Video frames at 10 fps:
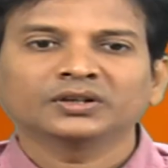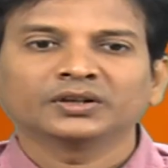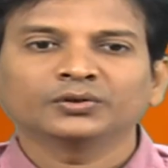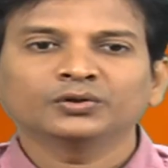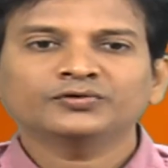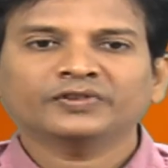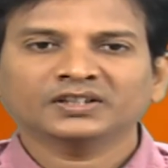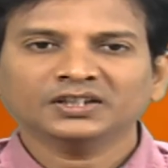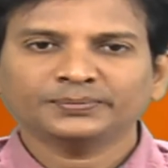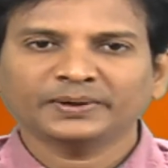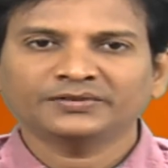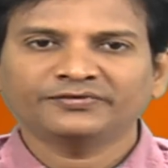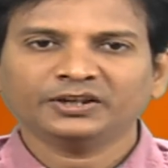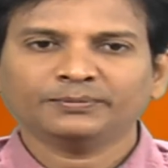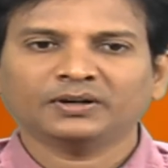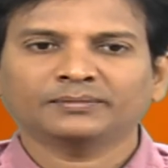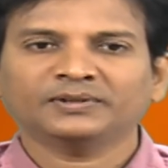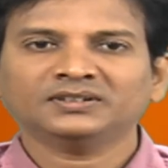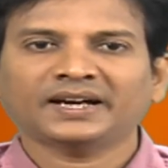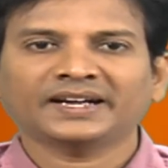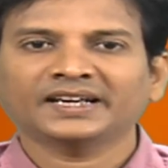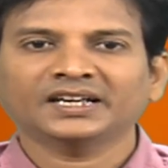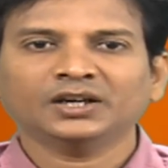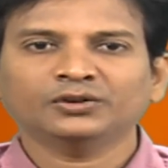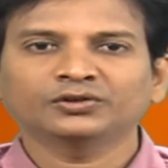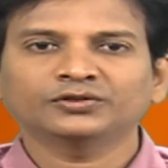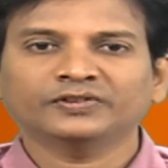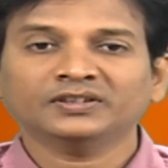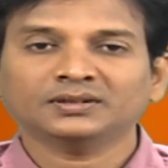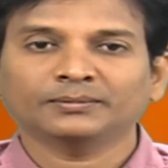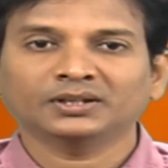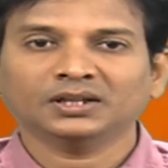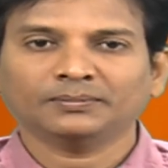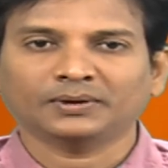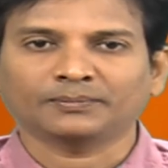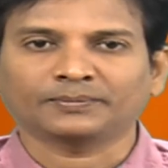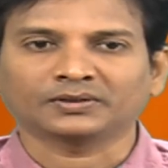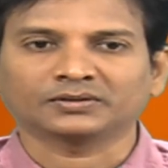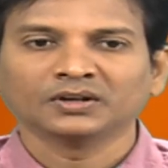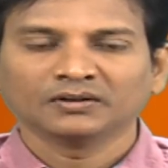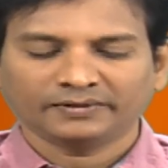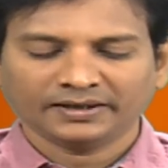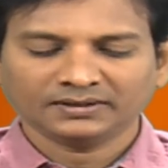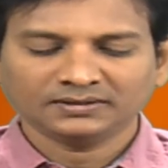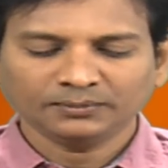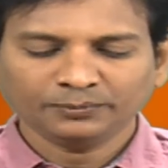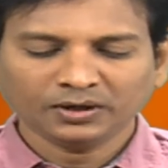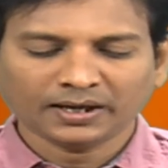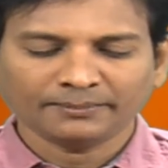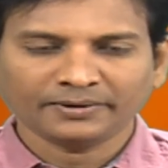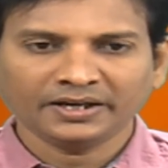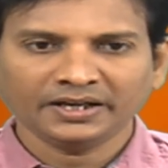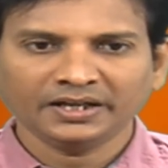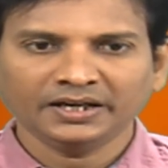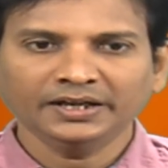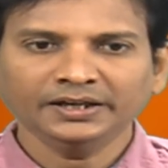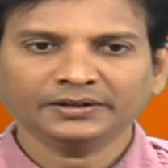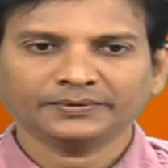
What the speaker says: used for the specific purpose, I cannot use for some other purpose. For example, I am writing int